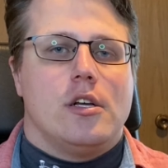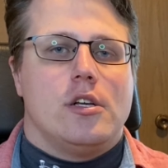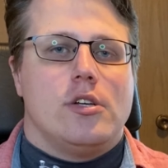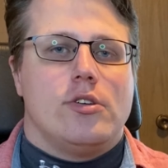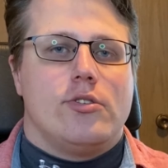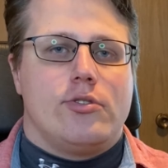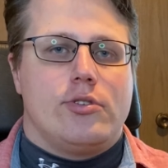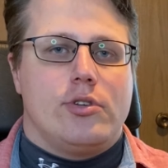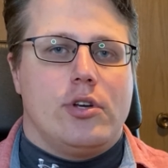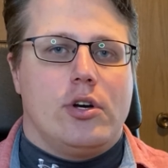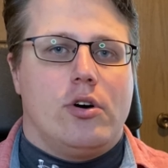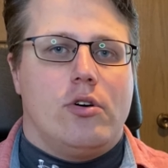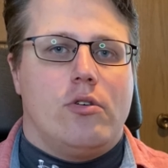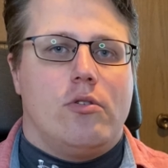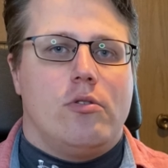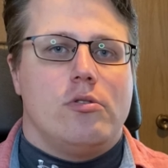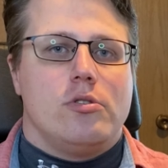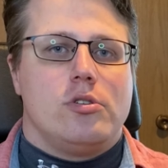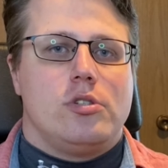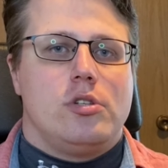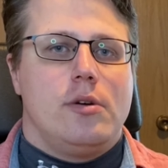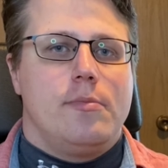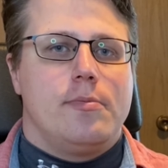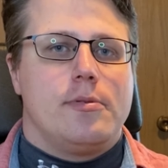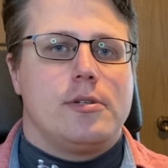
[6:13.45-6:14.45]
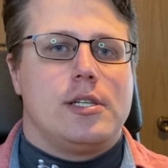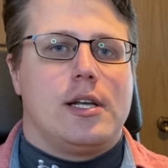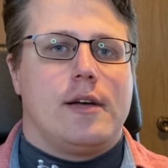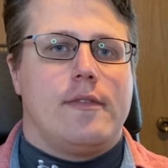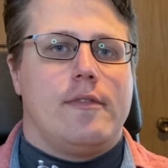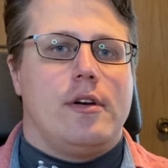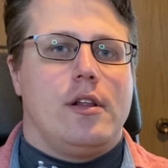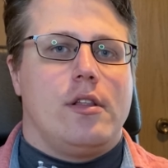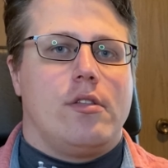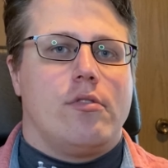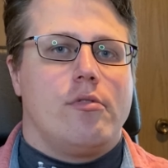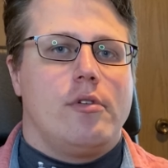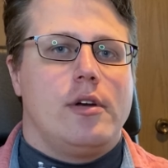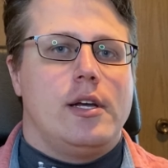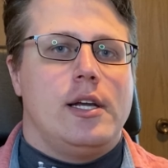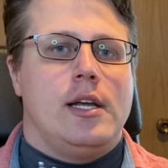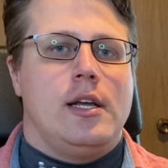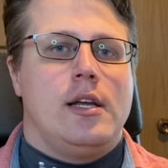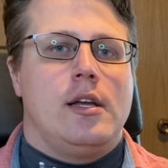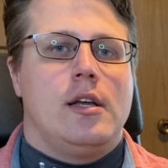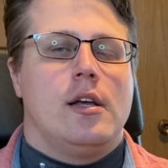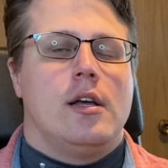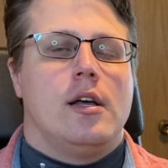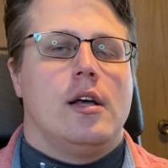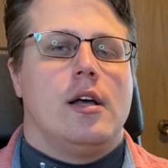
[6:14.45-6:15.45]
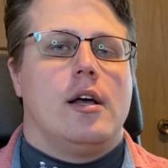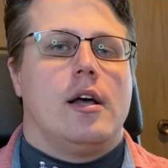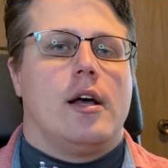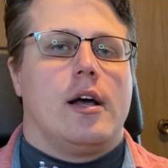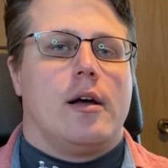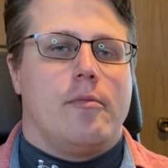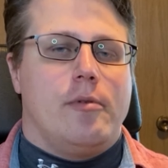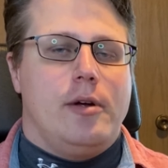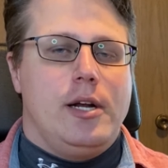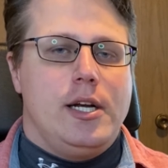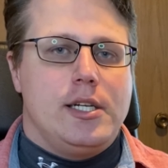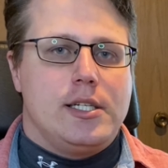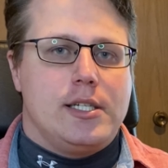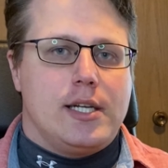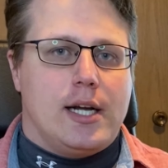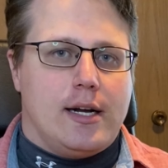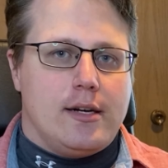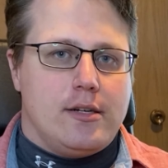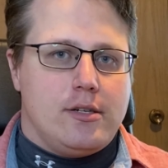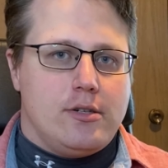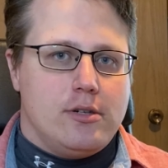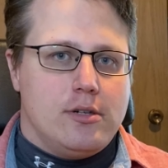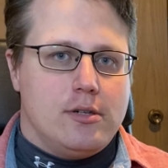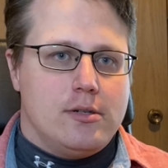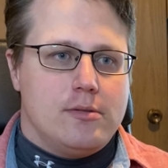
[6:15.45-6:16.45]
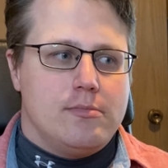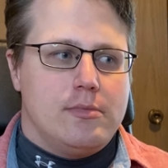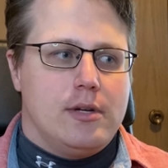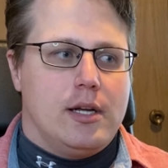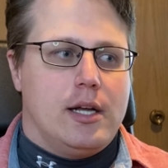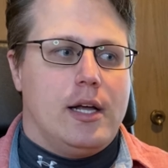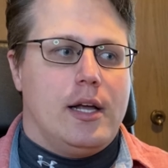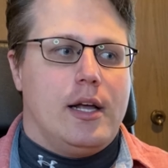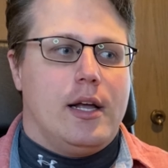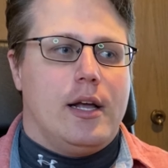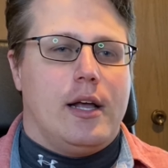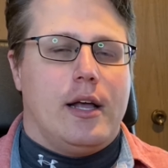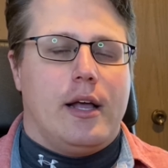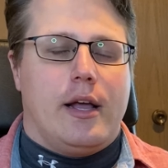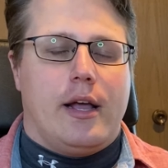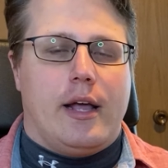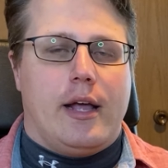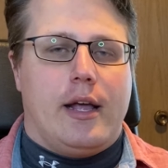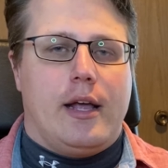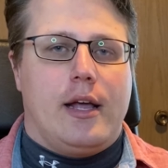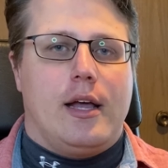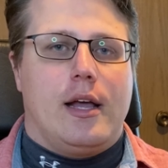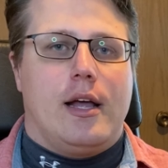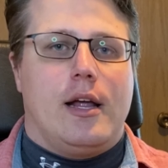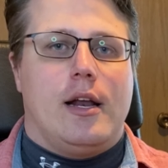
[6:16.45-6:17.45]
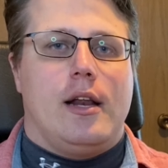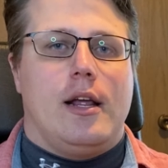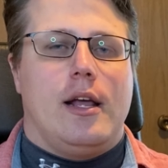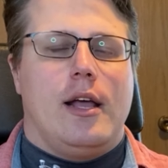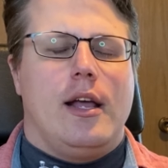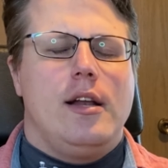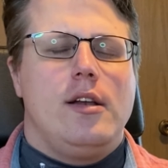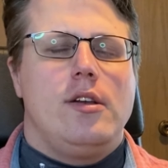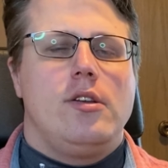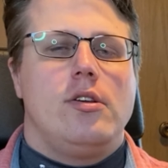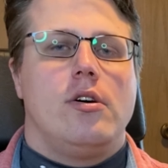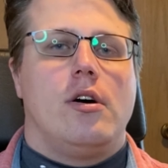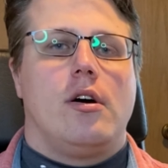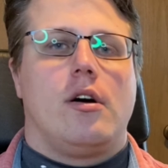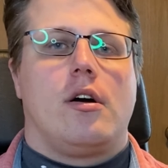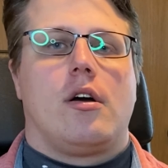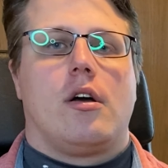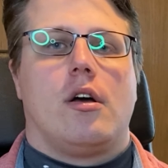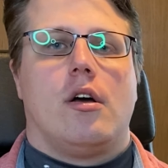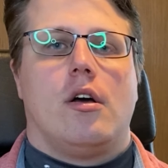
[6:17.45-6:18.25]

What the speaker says: So Super 73, I reached out to him, and it took